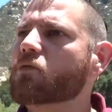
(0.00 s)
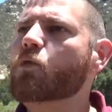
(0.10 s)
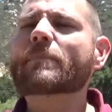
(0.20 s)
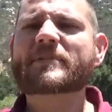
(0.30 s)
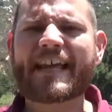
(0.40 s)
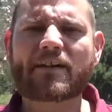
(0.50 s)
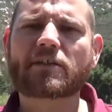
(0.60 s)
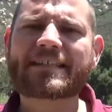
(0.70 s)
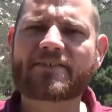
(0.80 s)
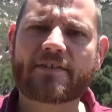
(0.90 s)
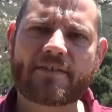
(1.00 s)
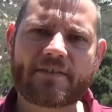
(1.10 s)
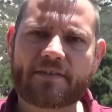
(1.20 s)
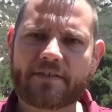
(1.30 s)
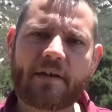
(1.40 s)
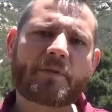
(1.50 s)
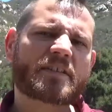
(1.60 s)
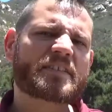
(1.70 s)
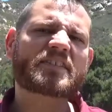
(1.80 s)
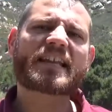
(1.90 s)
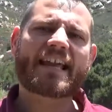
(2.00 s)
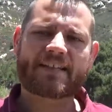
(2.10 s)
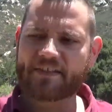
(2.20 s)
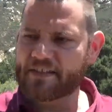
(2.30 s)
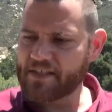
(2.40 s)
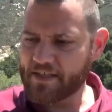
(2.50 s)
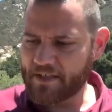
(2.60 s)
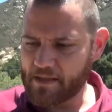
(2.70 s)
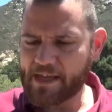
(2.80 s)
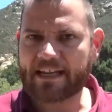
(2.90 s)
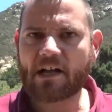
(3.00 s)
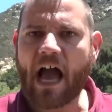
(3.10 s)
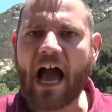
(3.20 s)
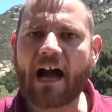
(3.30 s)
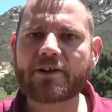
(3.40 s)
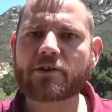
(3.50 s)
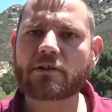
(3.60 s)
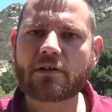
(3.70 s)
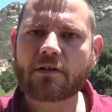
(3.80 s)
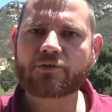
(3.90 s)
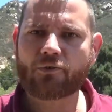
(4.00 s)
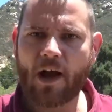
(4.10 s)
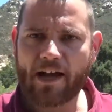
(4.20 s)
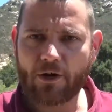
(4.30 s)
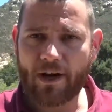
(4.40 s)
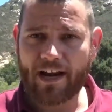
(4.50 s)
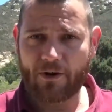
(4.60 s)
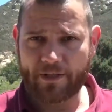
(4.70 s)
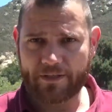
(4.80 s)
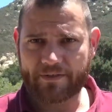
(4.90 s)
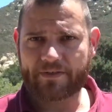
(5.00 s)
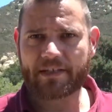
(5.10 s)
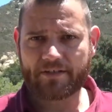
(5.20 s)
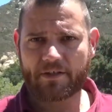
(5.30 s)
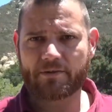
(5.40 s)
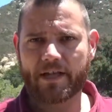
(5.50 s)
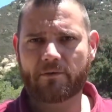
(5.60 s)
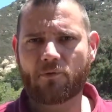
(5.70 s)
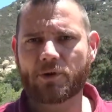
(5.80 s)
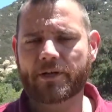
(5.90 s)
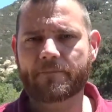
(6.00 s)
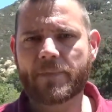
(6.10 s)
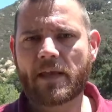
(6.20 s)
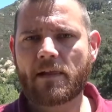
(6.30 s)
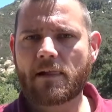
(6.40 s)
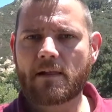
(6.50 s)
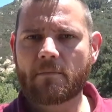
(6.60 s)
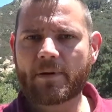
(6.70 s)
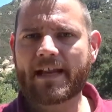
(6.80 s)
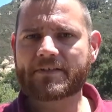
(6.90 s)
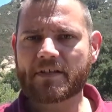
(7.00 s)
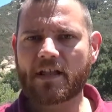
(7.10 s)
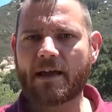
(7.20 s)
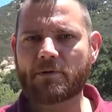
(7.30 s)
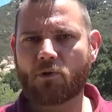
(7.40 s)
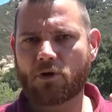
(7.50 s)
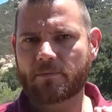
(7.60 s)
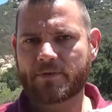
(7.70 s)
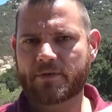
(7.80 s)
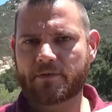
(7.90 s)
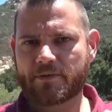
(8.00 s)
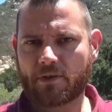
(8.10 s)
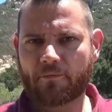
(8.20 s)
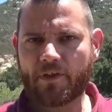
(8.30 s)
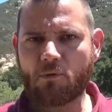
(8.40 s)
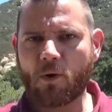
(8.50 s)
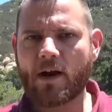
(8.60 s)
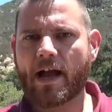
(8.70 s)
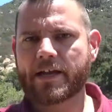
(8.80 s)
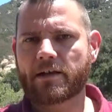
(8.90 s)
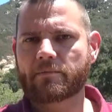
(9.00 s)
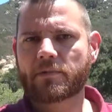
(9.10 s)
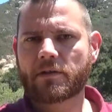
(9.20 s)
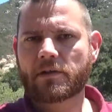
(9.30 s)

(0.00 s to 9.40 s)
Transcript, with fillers: whiptail lizards, some of the snakes, these things that like hotter, drier areas in Southern California. But as the climate warms, so if they're where I am,